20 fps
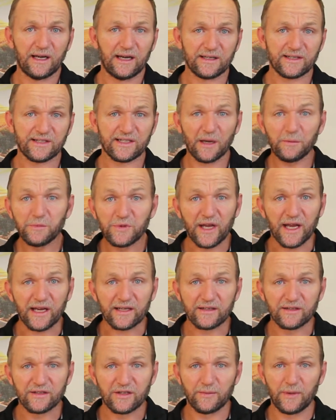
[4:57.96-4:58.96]

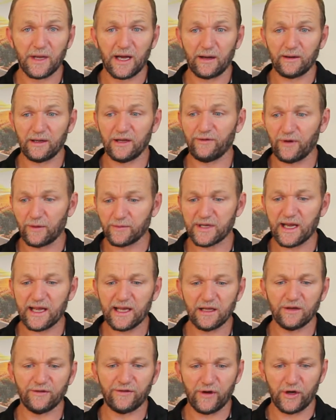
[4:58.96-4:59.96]
subject to be able, if I'm
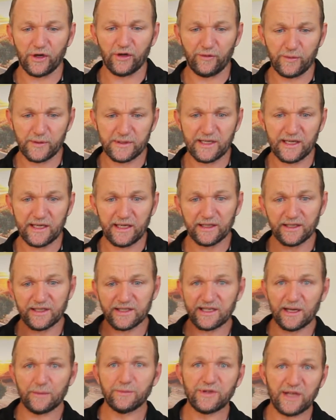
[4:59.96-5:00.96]
taking a photo of a particular
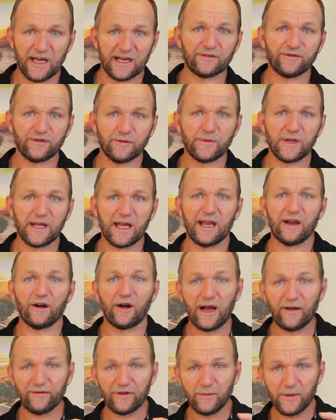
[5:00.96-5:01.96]
subject from the air,
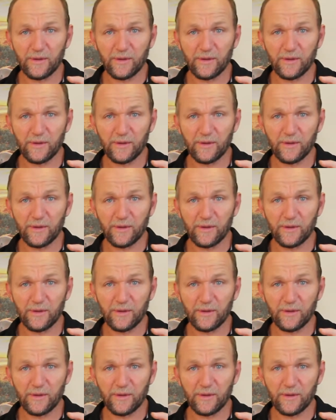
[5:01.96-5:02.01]
I have to